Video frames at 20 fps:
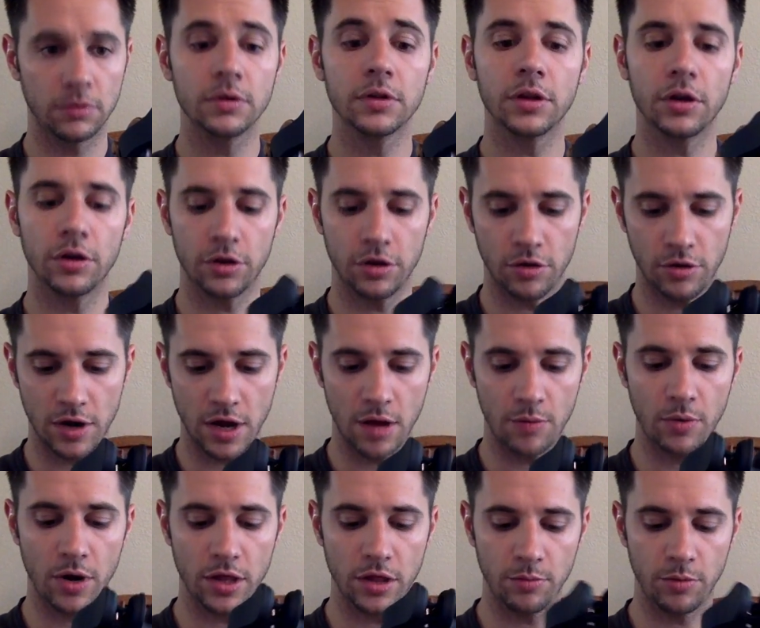There you go. Now I'm
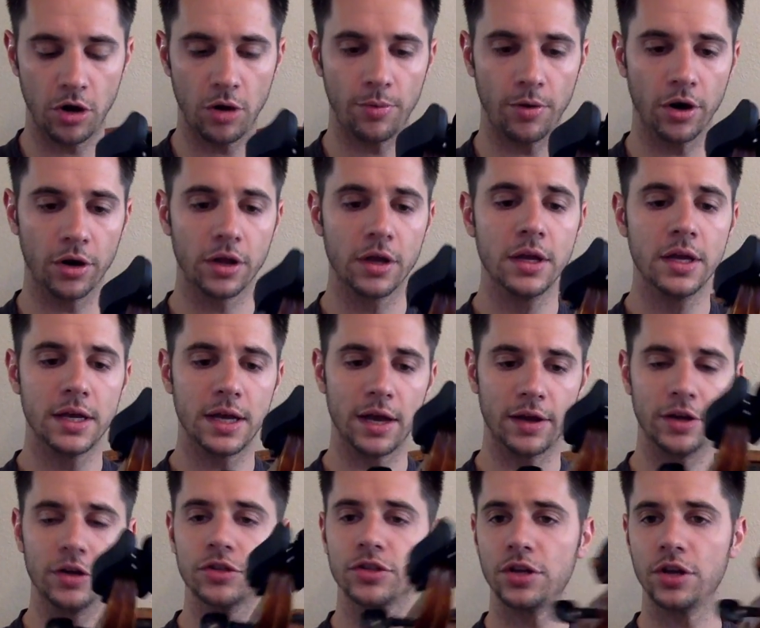right in the ballpark. Now
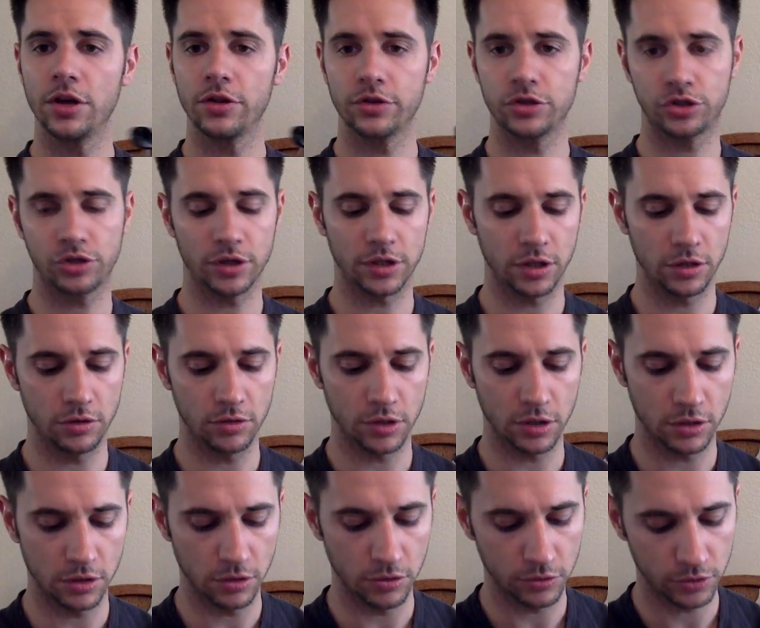here's another trick that you
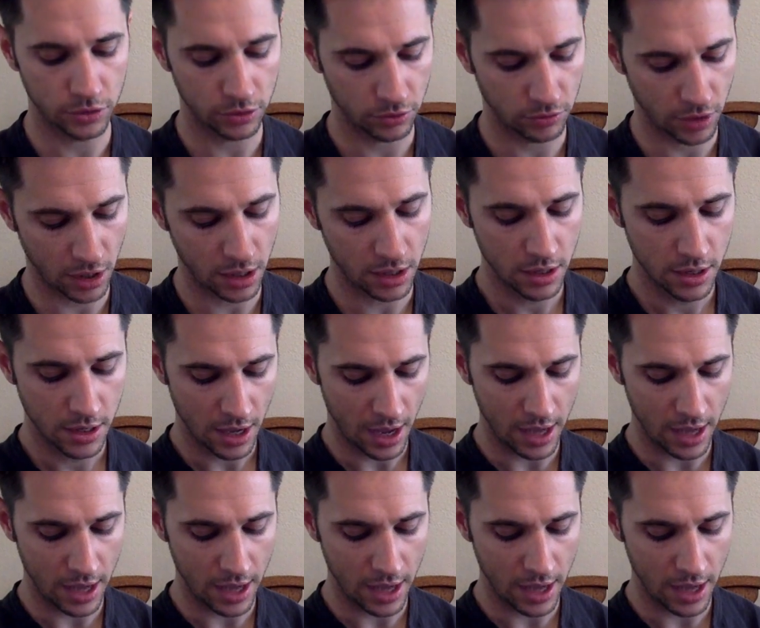can use, okay?